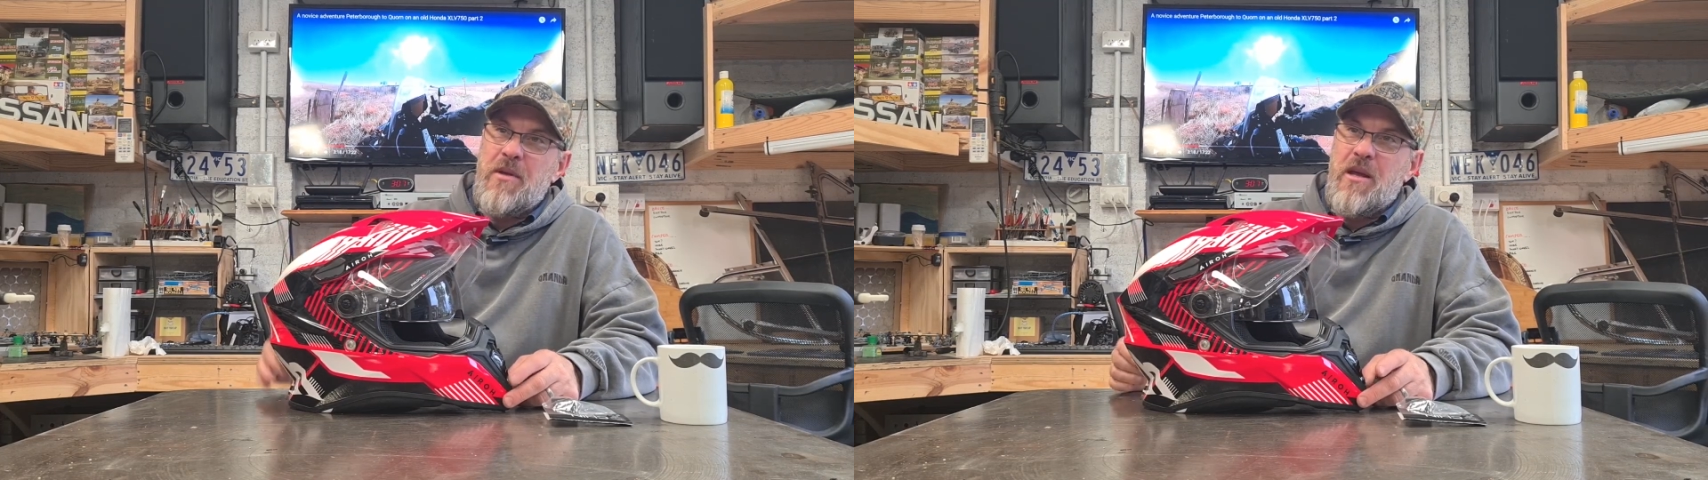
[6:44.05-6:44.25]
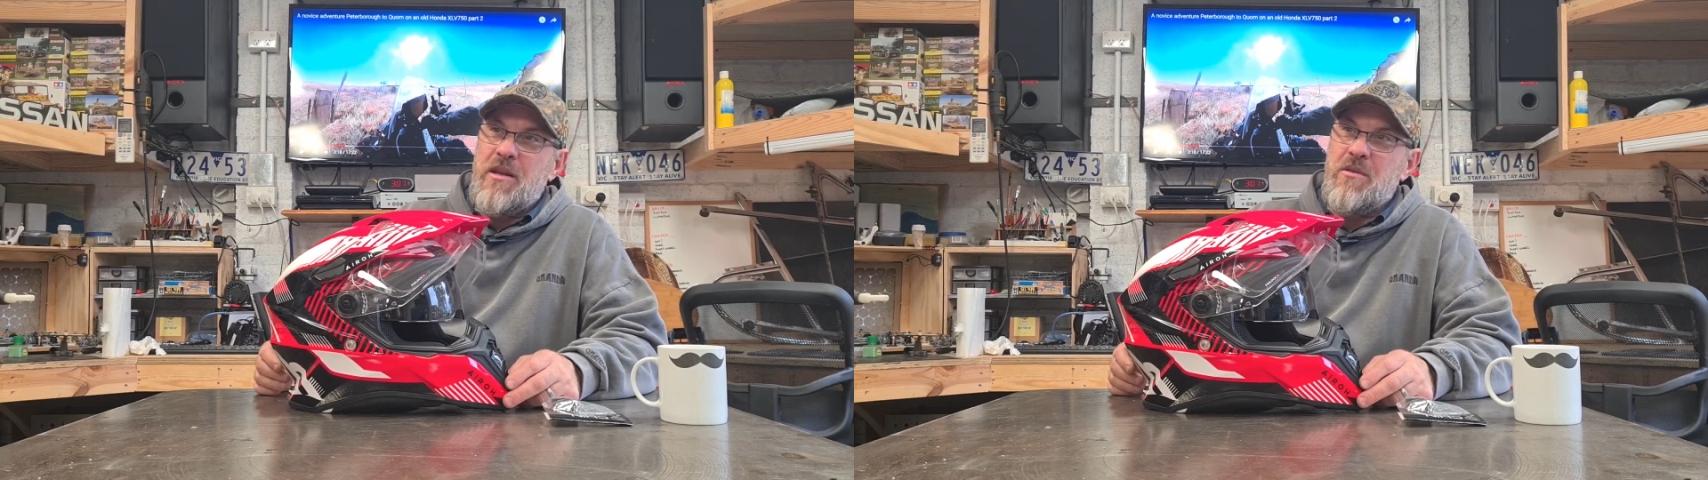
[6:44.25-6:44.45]

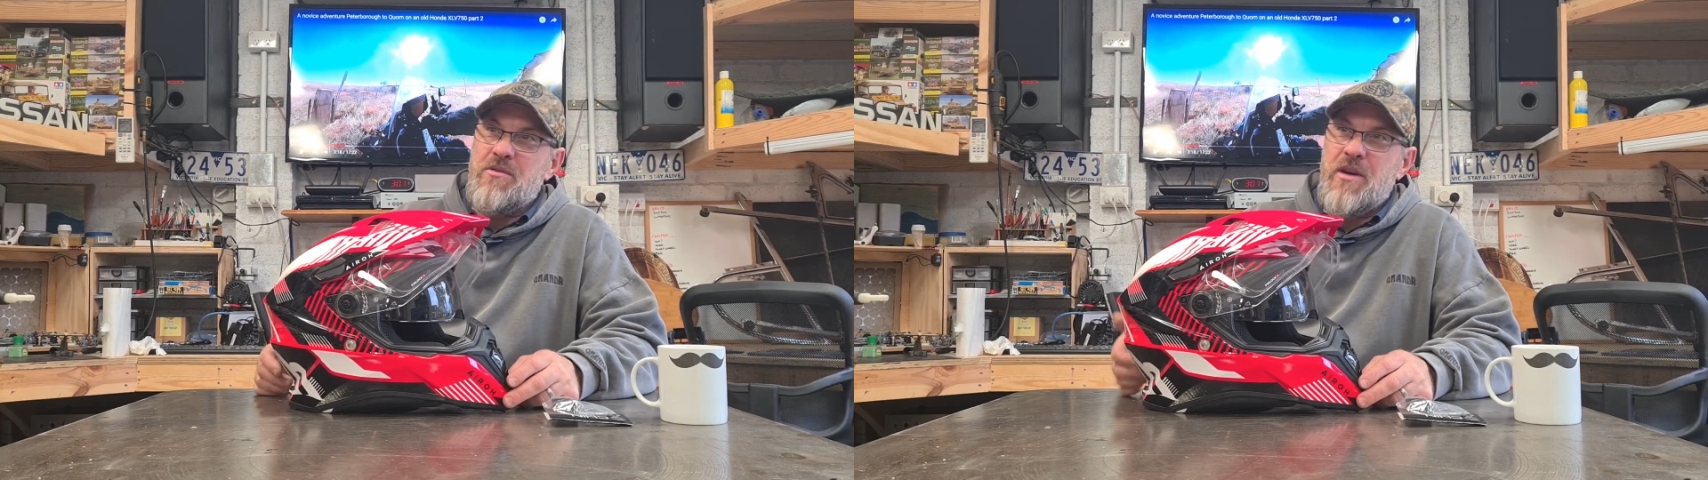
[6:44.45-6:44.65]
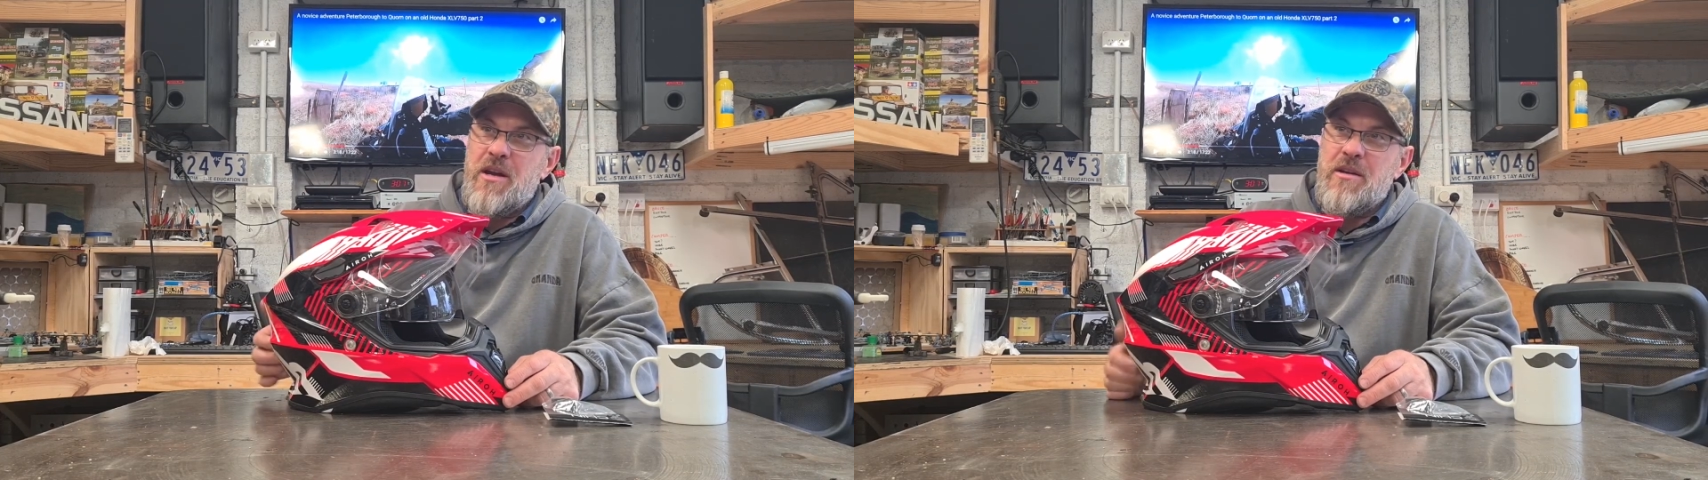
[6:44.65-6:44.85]
I think it
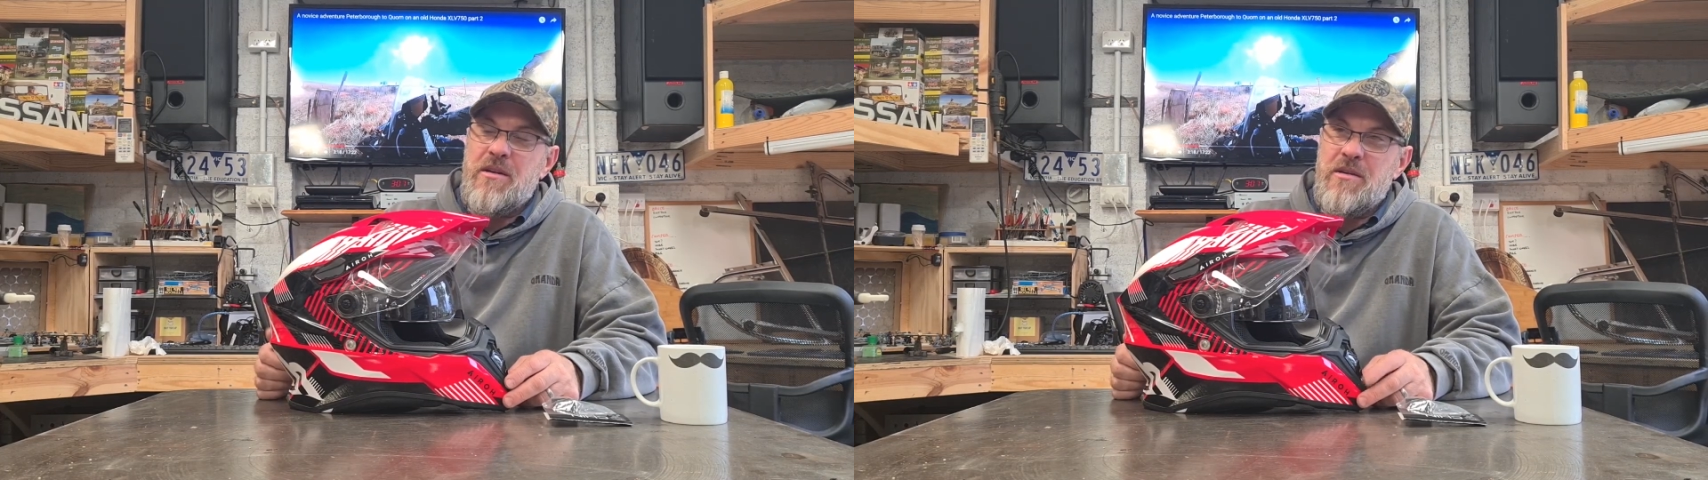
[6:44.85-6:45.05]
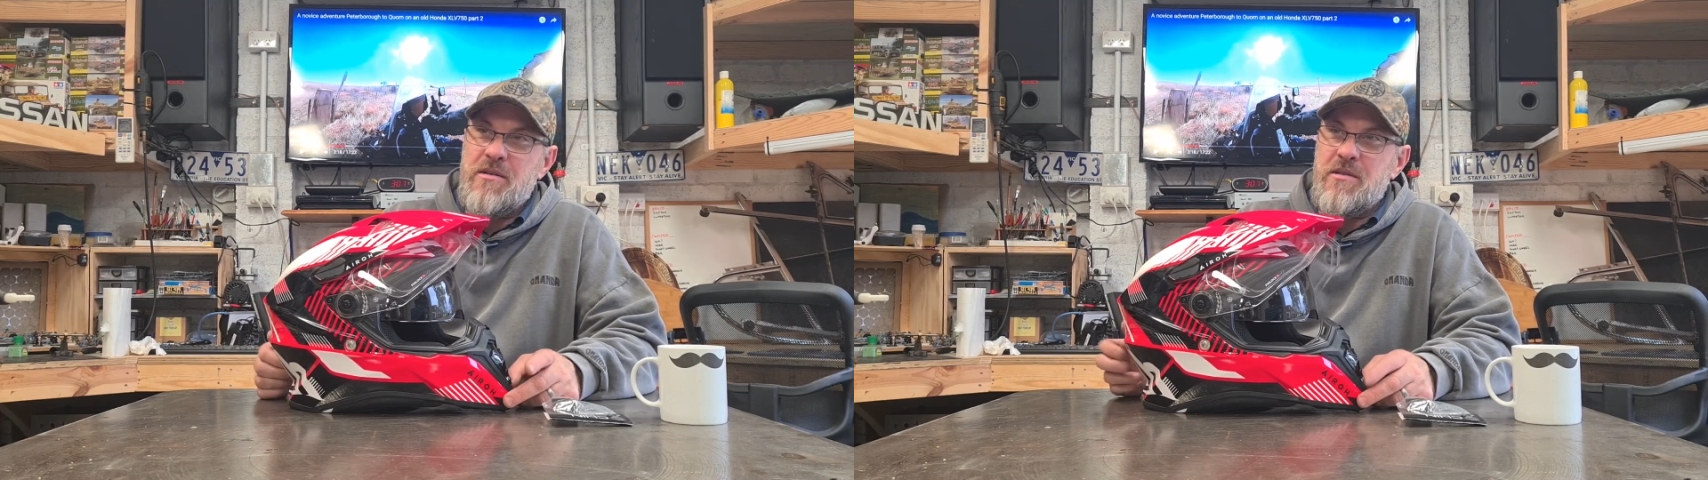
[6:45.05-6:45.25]
was
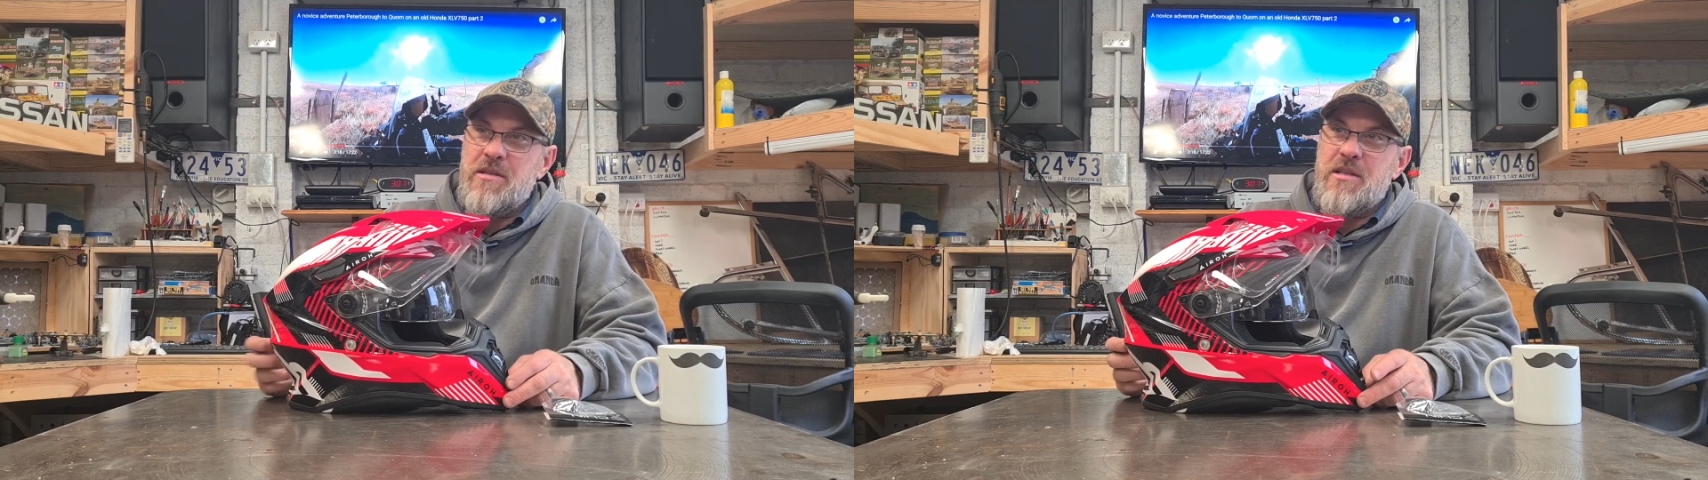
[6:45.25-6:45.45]
around